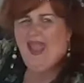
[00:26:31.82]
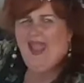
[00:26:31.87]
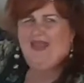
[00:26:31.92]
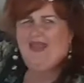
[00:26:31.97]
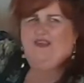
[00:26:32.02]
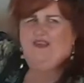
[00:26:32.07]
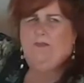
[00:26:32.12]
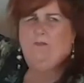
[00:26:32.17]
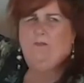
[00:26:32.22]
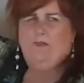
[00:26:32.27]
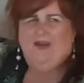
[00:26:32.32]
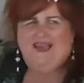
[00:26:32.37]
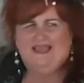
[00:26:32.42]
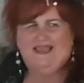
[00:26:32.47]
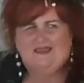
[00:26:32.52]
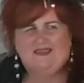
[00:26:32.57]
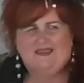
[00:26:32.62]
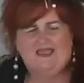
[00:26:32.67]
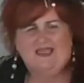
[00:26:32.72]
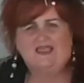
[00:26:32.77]
and
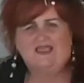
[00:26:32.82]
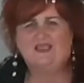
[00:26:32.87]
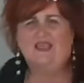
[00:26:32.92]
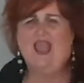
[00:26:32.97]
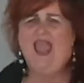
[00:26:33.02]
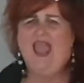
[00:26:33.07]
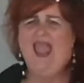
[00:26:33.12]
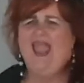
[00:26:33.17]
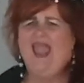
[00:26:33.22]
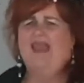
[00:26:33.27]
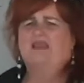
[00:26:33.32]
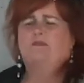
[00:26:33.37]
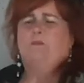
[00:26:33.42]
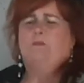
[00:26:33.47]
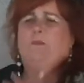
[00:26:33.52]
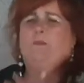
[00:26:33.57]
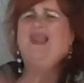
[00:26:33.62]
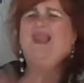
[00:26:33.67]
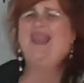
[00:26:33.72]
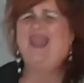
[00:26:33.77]
abilities
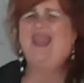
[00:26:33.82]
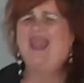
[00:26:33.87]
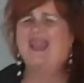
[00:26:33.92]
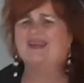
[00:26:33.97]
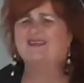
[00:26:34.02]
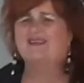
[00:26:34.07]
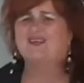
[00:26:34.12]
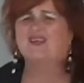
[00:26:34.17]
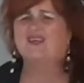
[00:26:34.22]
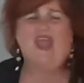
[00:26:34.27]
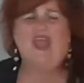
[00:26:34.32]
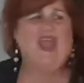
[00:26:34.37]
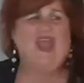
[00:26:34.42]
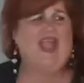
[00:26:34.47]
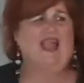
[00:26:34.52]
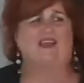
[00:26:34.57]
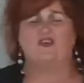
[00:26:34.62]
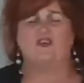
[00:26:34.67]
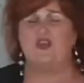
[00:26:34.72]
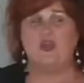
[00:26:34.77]
and plans
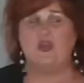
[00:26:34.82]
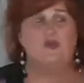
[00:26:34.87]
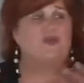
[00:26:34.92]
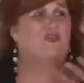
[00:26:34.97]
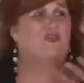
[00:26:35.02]
and new